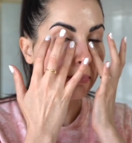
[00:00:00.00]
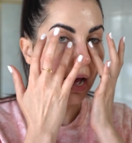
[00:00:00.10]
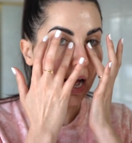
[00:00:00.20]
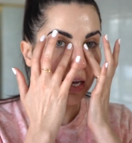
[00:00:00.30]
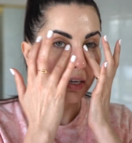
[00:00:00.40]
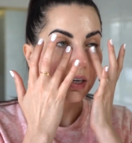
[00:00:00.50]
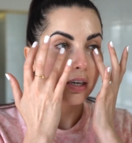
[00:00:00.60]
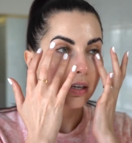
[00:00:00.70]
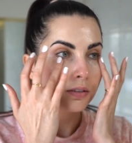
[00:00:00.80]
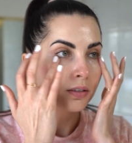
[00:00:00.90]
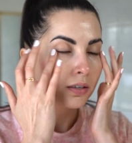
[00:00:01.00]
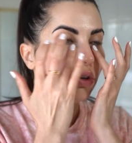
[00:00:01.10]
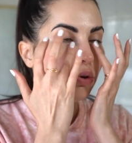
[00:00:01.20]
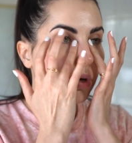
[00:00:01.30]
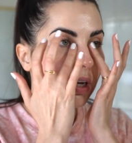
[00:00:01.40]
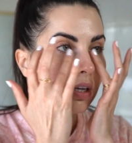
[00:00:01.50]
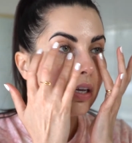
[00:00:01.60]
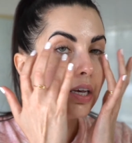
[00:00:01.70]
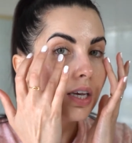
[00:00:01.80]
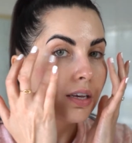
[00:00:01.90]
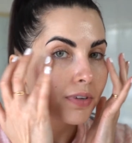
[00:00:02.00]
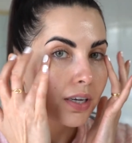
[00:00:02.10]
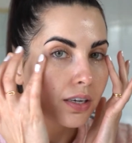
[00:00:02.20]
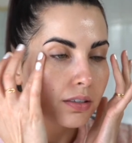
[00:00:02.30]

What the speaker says: pat it in. You can even